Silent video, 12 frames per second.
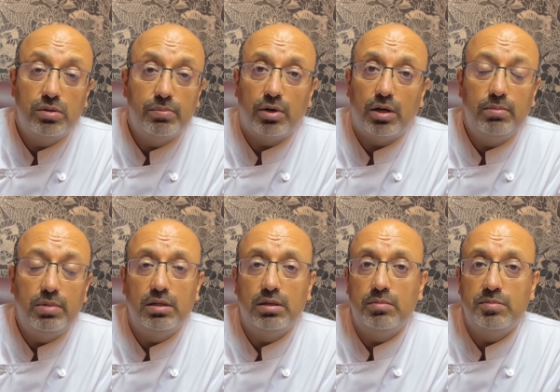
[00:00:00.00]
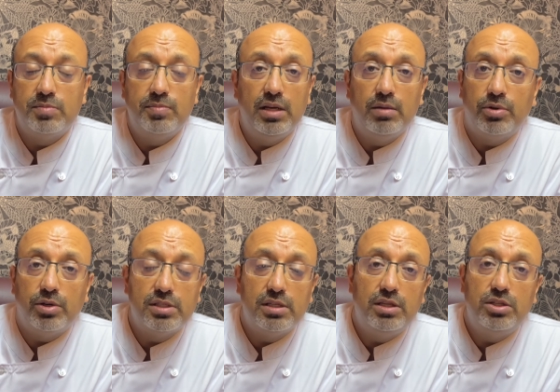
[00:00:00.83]
problems,
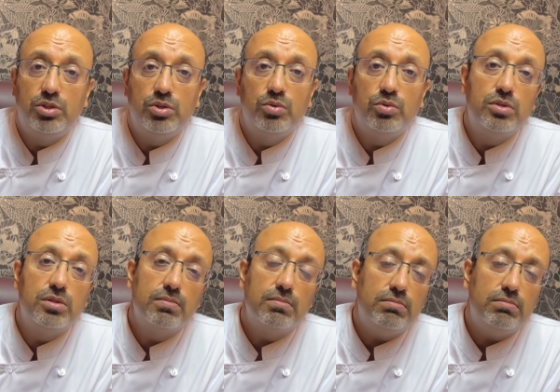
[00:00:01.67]
menopausal issues,